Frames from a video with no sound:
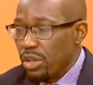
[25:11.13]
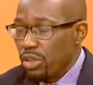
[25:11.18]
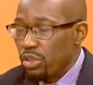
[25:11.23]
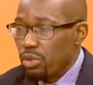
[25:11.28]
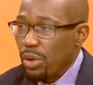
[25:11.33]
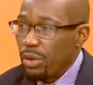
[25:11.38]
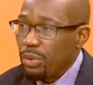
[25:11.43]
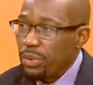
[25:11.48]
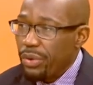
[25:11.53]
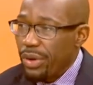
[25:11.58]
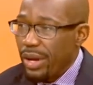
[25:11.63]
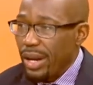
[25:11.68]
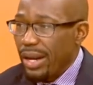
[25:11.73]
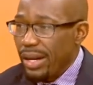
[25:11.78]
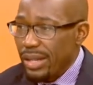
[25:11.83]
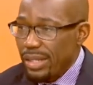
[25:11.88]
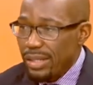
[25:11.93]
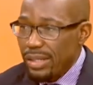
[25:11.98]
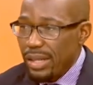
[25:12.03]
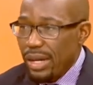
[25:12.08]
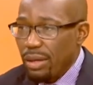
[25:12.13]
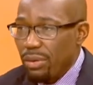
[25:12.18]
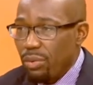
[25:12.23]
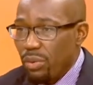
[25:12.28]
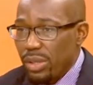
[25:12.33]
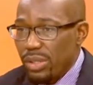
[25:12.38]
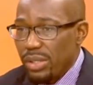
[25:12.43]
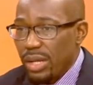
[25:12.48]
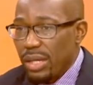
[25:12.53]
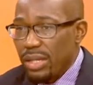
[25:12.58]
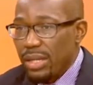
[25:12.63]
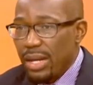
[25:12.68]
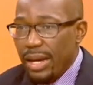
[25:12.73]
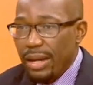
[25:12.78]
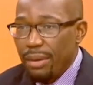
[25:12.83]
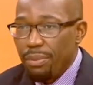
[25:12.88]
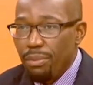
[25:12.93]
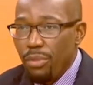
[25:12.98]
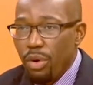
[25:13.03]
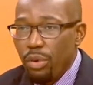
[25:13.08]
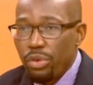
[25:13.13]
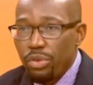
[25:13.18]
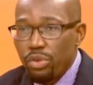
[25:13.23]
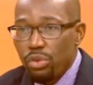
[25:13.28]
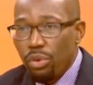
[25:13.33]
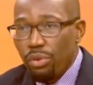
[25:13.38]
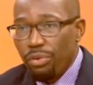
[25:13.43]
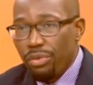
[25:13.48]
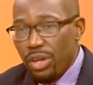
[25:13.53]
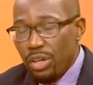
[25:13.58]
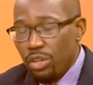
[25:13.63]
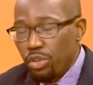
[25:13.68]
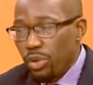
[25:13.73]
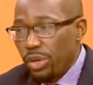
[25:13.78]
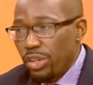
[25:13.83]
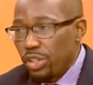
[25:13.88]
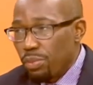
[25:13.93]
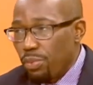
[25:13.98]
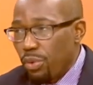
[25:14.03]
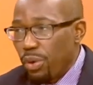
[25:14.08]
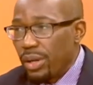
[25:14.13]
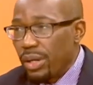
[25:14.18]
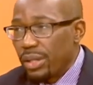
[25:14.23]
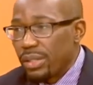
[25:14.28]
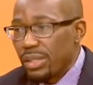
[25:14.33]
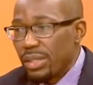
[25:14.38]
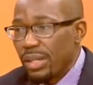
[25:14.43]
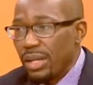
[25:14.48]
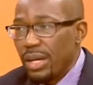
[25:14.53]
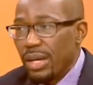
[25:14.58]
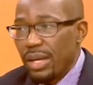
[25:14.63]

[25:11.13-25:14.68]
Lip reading: So what we realized was that like most of the insurance products